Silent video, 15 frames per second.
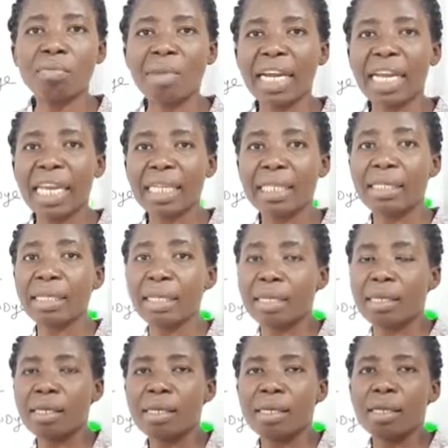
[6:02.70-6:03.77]
market
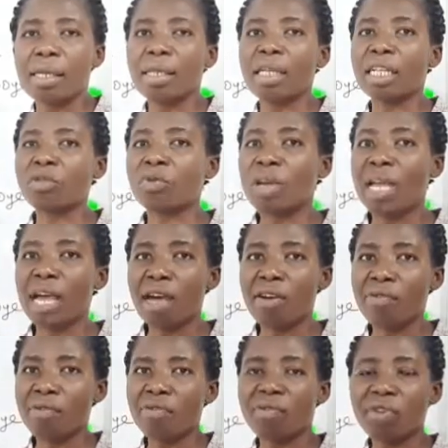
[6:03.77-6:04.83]
day that we
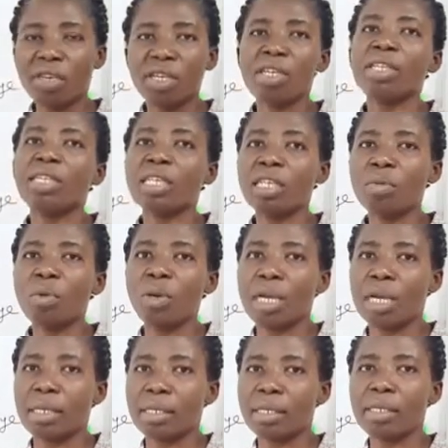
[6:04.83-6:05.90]
have in Igbo
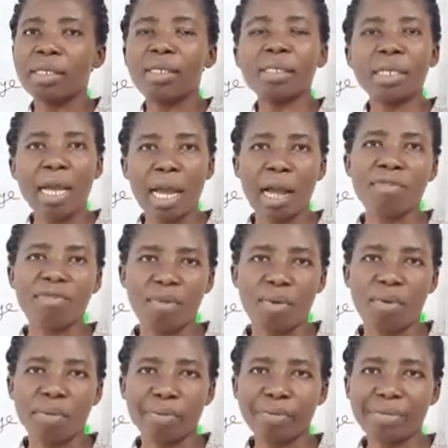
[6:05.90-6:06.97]
land,
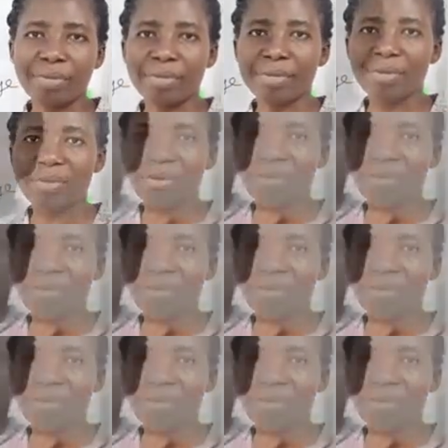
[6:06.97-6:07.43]
Afo. So looking